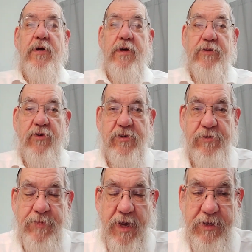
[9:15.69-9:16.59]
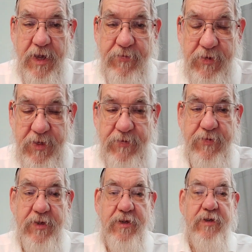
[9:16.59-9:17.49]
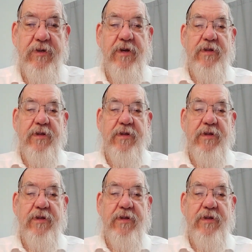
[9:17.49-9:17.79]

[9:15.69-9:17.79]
it talks about Eved Ivri